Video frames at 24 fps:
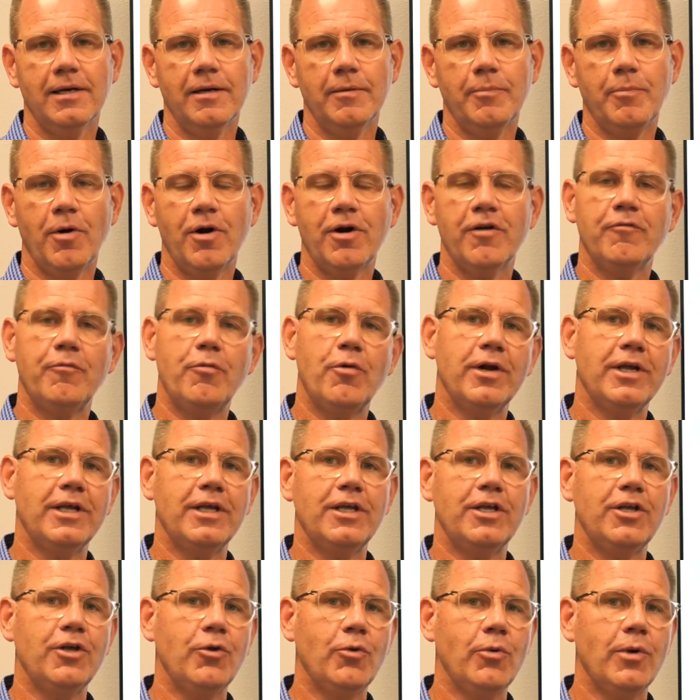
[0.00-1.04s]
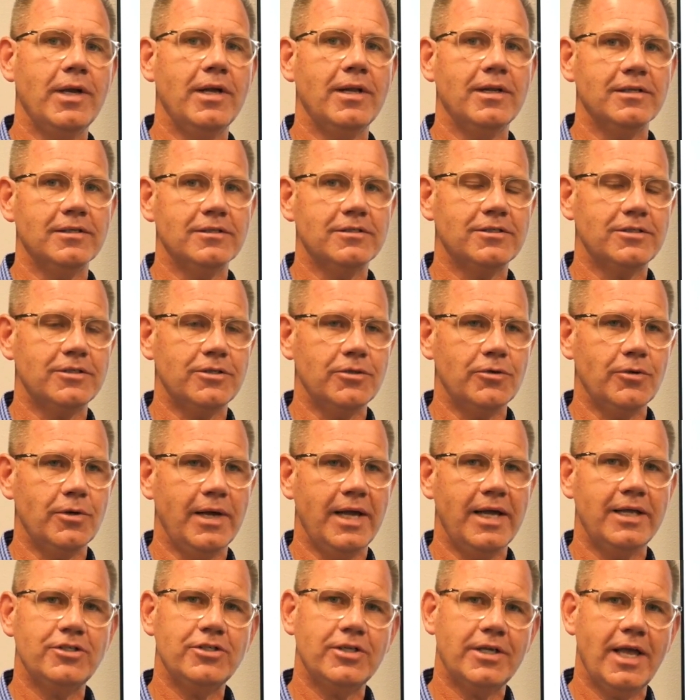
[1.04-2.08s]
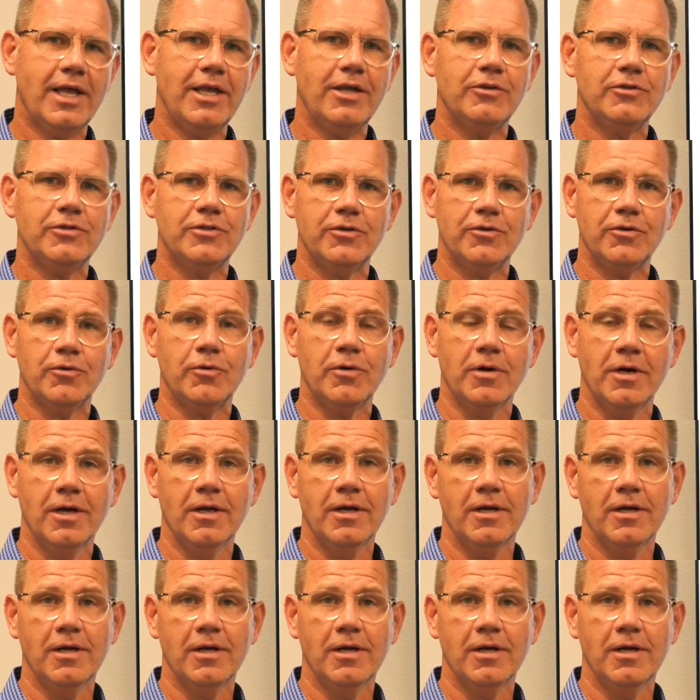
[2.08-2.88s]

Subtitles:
Part of bringing you in is to educate you to